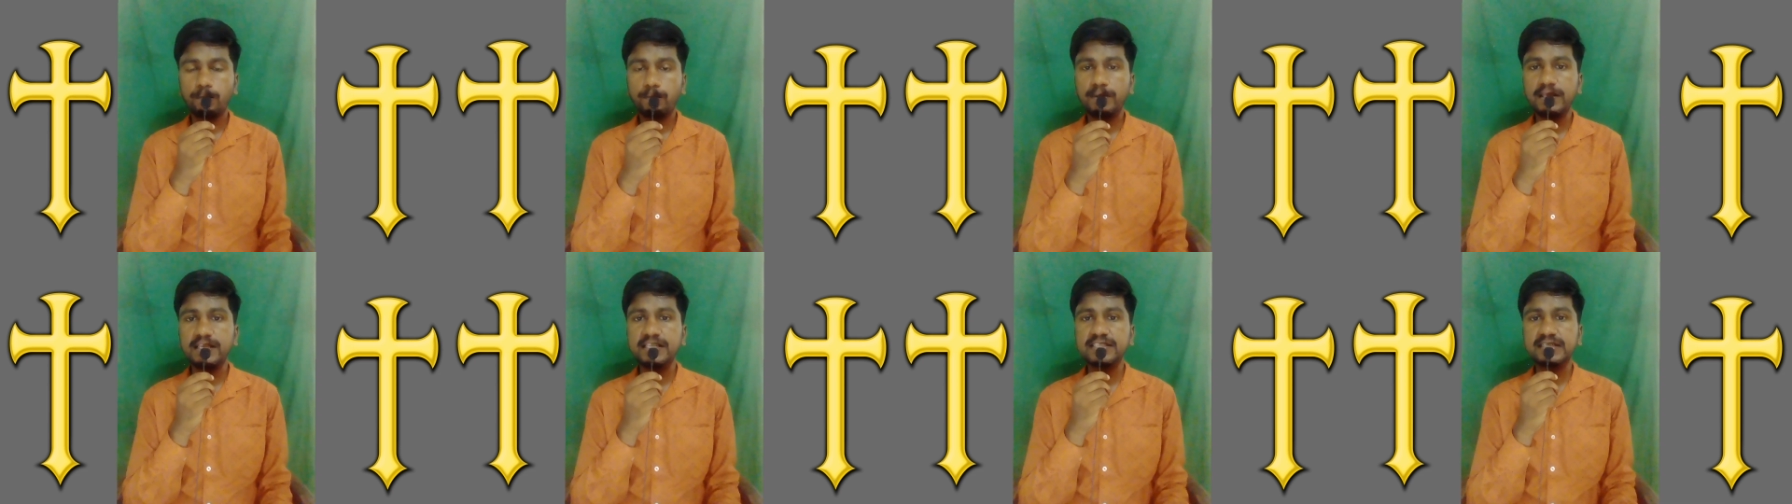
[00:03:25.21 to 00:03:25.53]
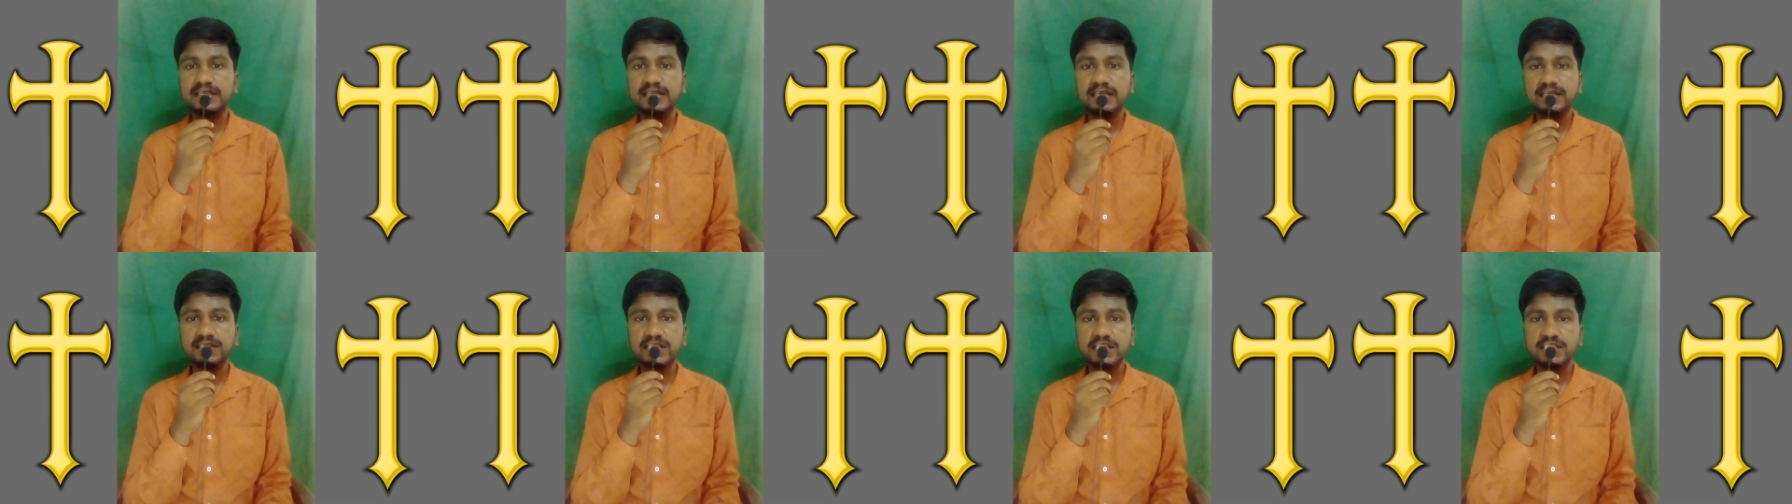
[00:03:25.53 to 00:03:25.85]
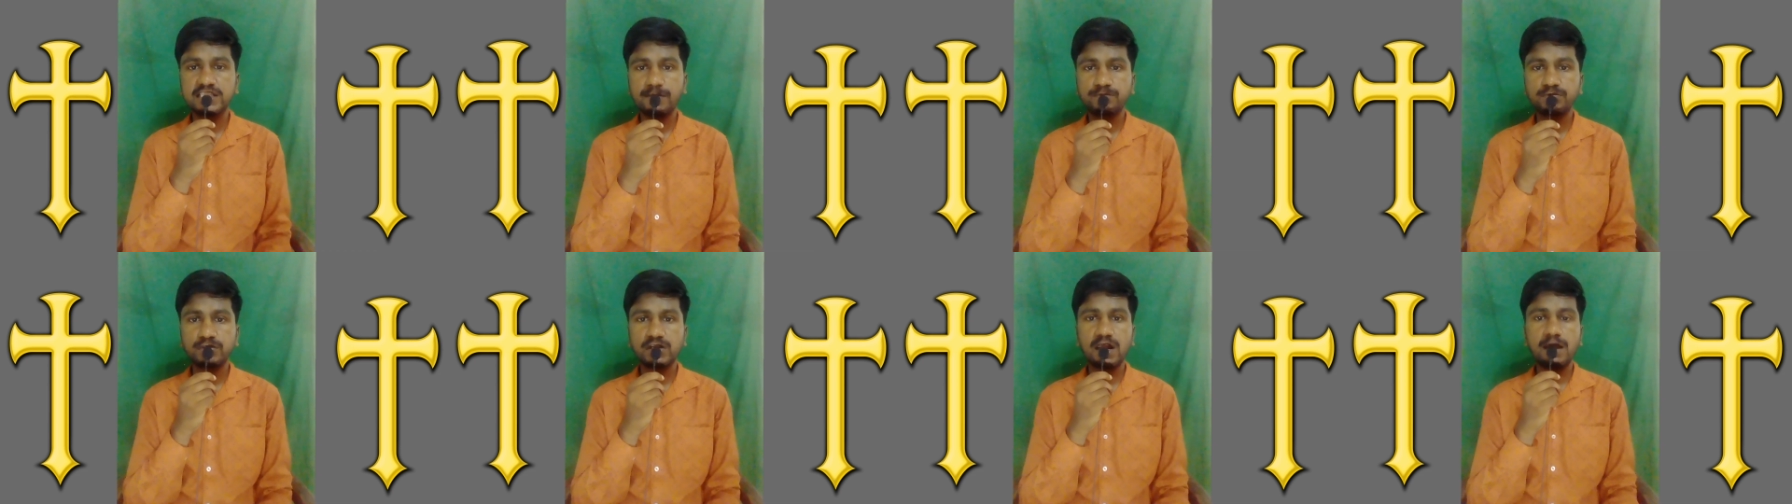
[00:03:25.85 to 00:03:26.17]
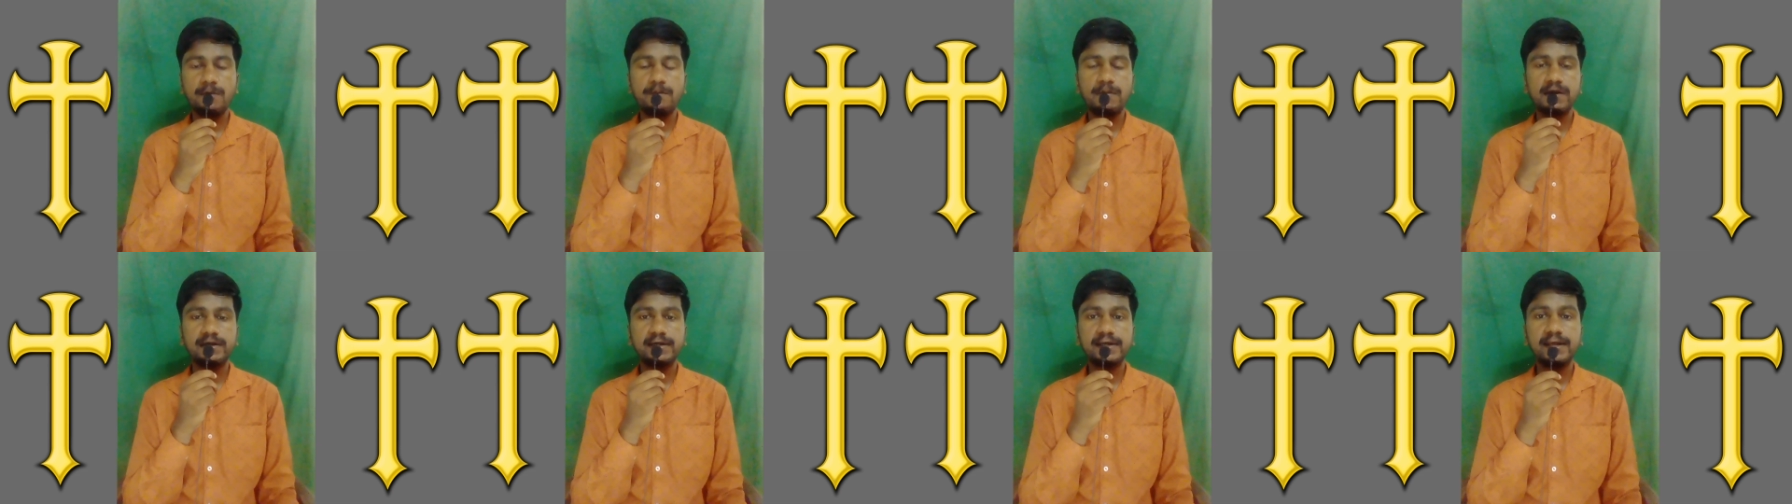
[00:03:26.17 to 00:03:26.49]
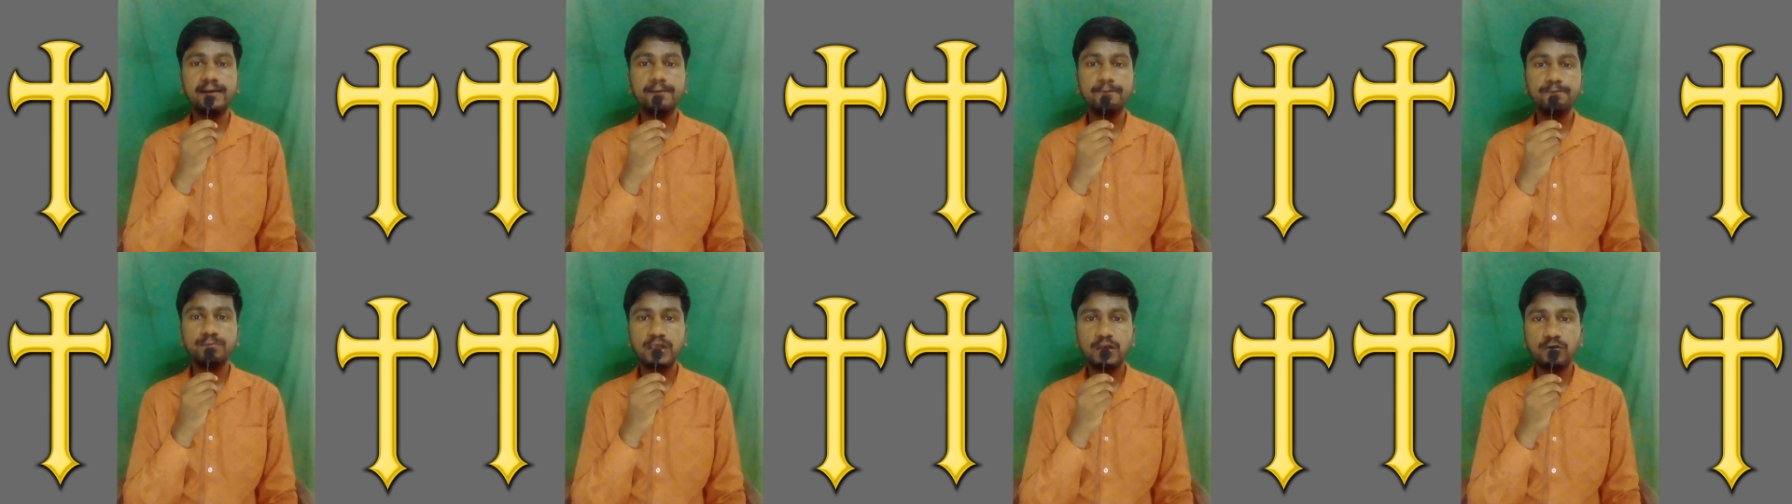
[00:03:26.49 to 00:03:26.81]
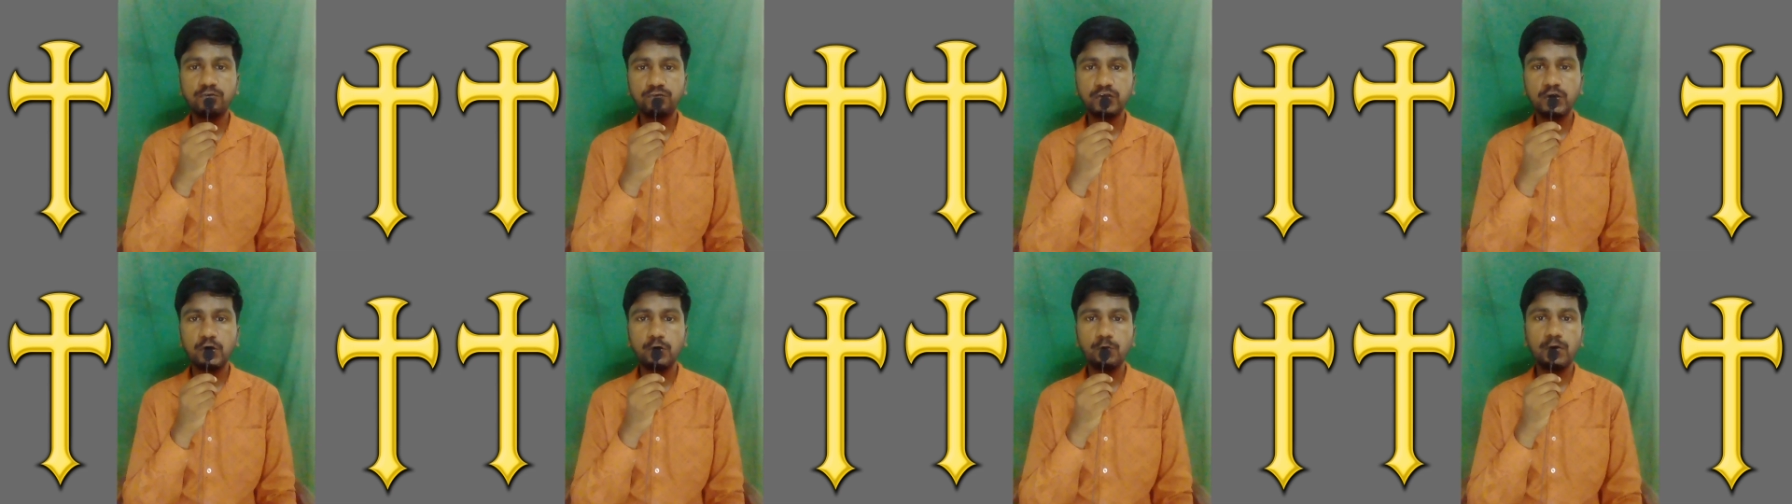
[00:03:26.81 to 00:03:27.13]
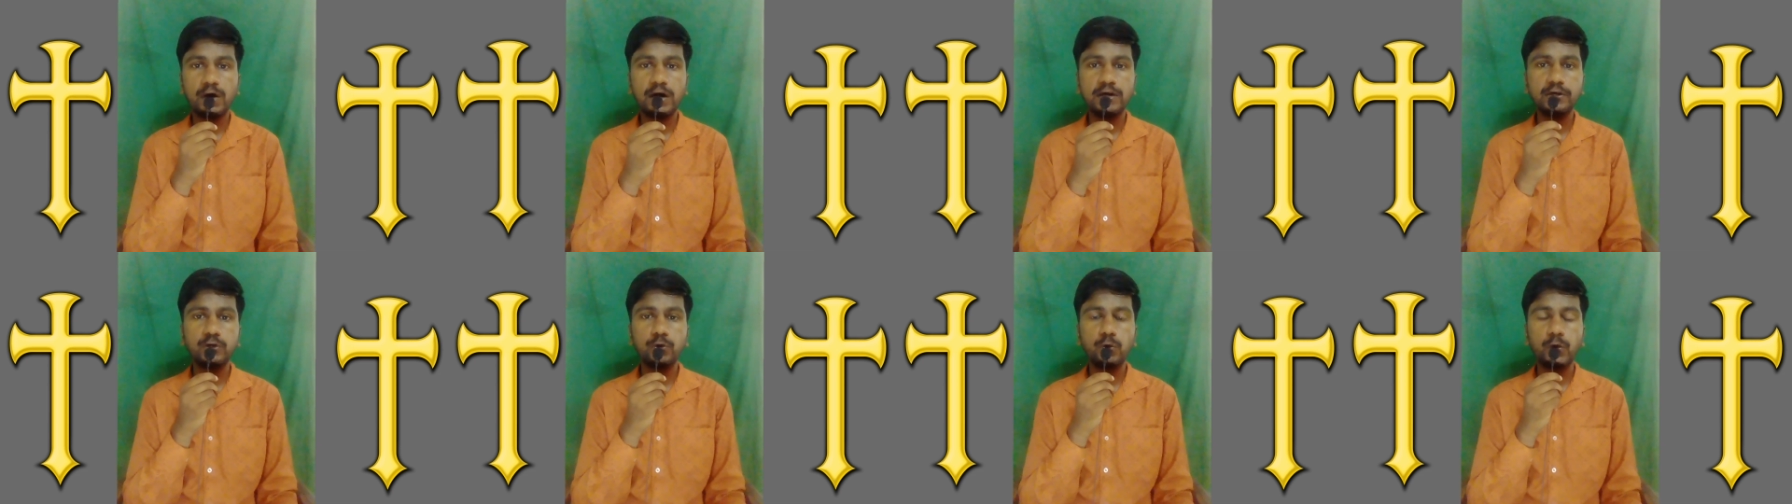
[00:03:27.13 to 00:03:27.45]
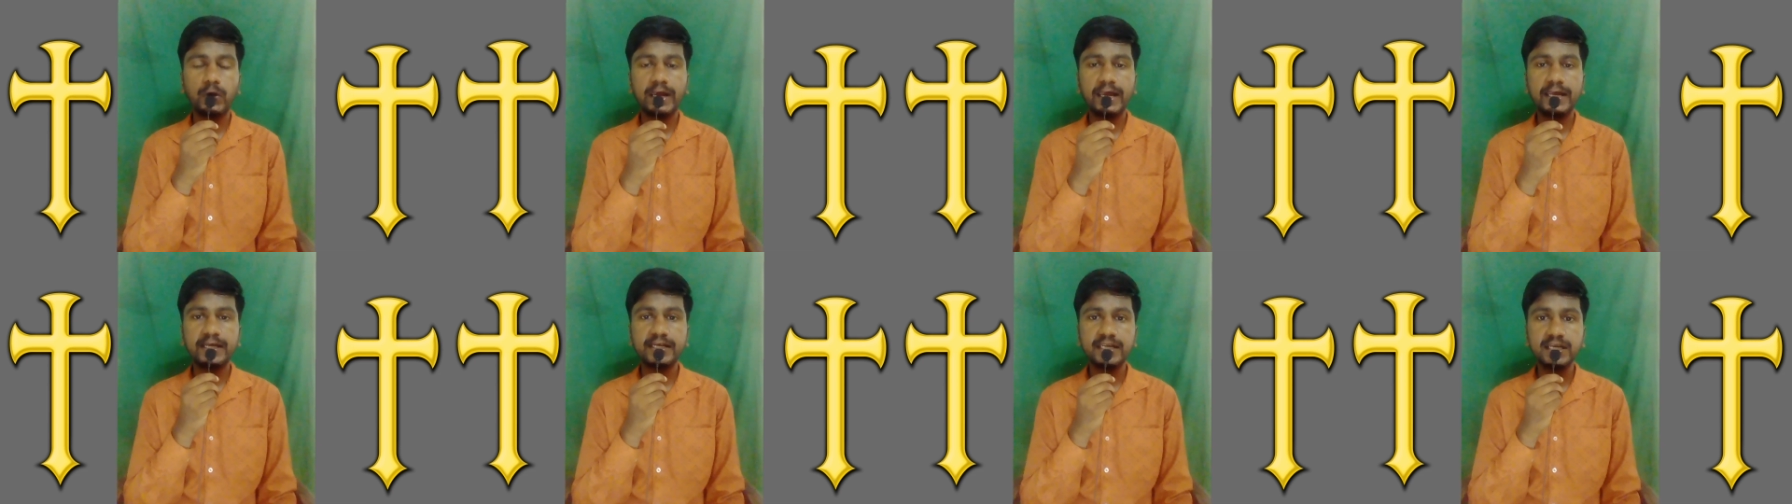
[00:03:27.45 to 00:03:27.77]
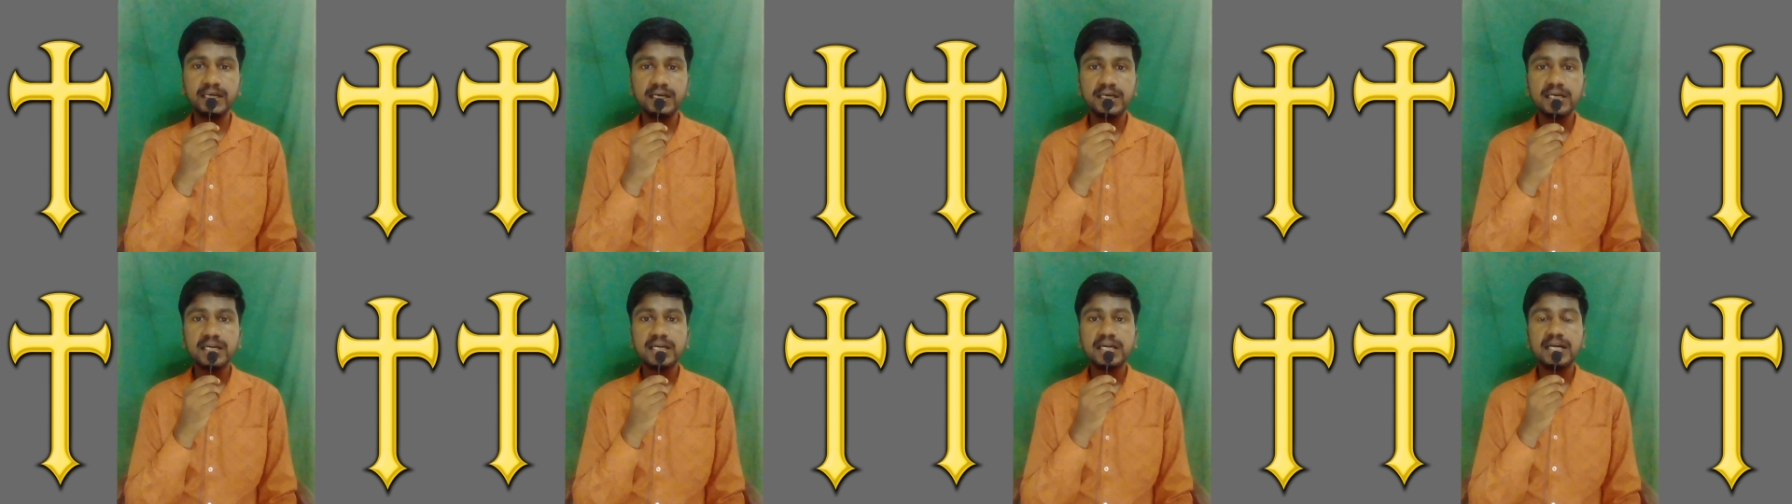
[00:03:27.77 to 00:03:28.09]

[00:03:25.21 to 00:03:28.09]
Please click the subscribe button if you want to get